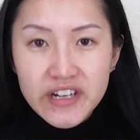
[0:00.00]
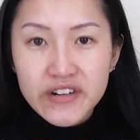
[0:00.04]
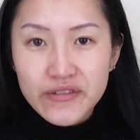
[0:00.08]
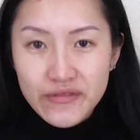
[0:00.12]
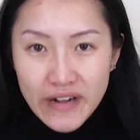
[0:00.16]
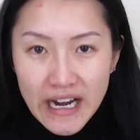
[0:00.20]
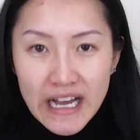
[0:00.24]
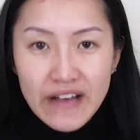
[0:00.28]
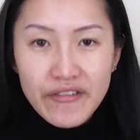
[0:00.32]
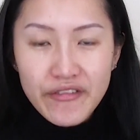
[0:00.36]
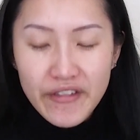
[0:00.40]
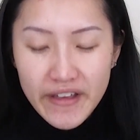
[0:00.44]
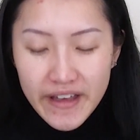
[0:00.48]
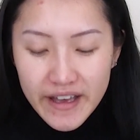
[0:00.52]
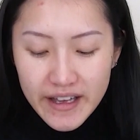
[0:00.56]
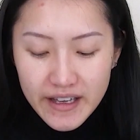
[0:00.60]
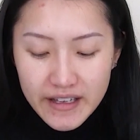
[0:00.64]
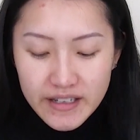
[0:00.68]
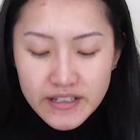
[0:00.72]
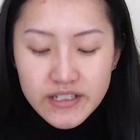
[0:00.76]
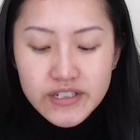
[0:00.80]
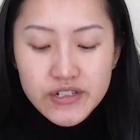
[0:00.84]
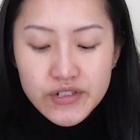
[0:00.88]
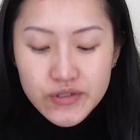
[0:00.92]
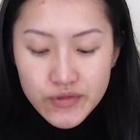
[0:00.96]
around
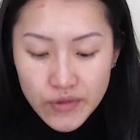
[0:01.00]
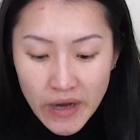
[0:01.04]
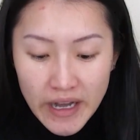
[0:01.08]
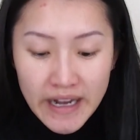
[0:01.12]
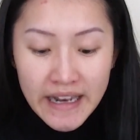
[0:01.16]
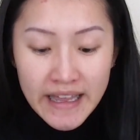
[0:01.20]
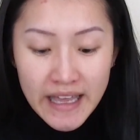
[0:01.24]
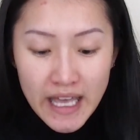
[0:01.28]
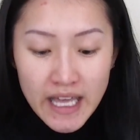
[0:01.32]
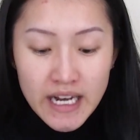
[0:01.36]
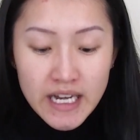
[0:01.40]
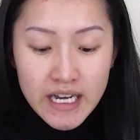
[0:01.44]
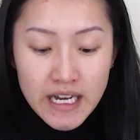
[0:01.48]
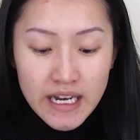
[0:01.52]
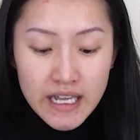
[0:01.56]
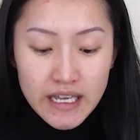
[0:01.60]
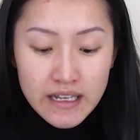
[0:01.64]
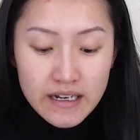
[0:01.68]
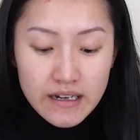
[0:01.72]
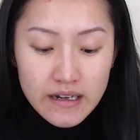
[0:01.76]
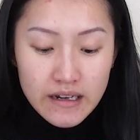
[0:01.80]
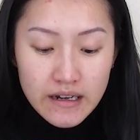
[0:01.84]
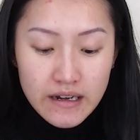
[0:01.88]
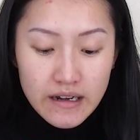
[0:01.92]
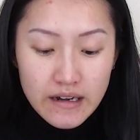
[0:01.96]
there, trying to get it
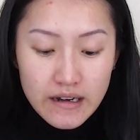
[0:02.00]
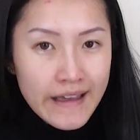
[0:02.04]
in.